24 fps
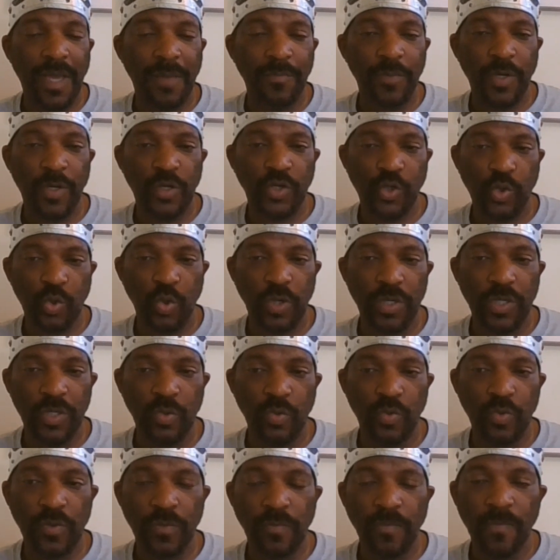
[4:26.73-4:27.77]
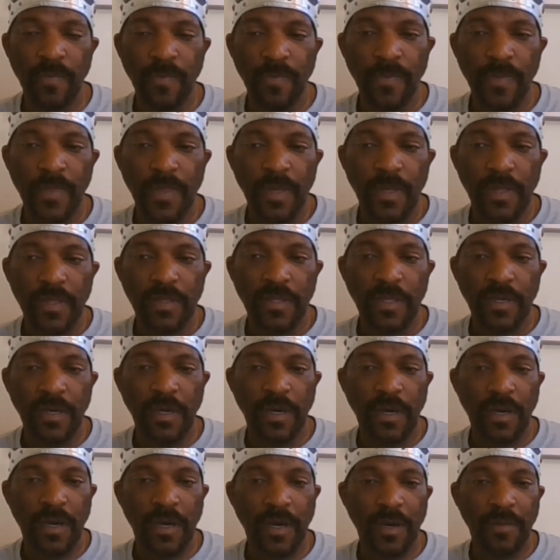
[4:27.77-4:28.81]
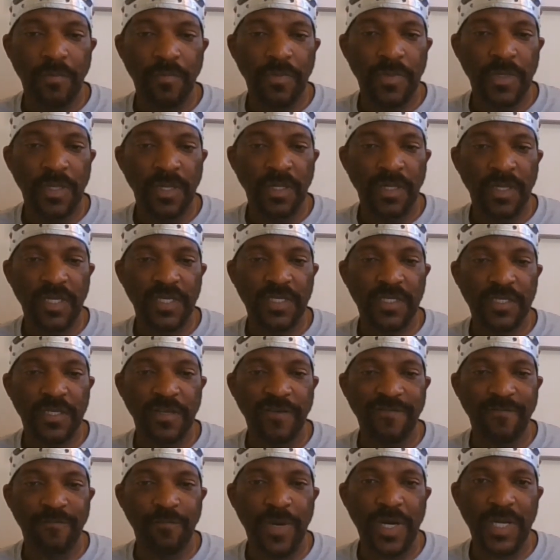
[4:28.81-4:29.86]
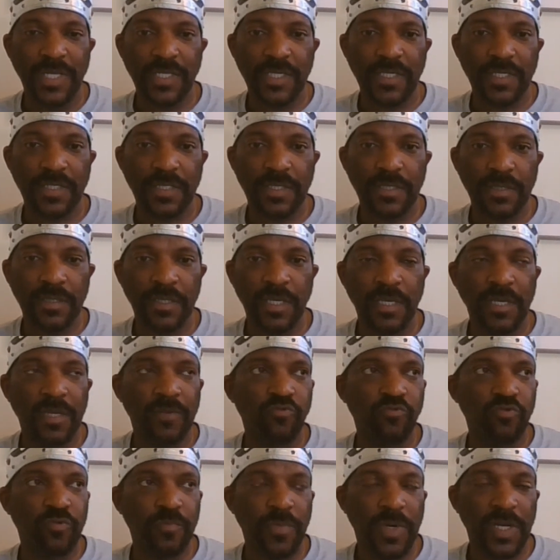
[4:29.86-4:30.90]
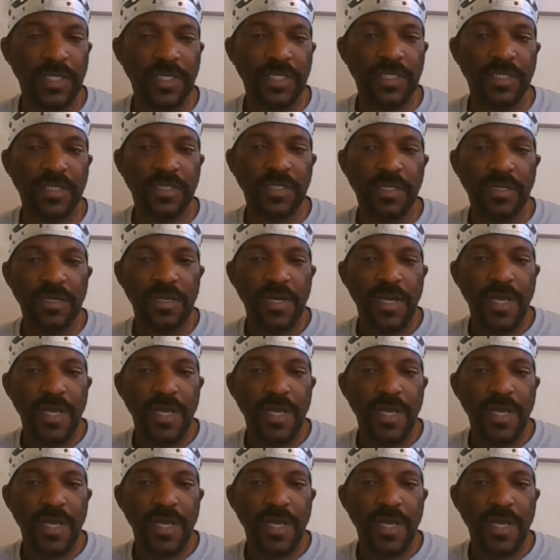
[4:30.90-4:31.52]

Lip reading: I'm going to show you the list of months, the Hebrew months,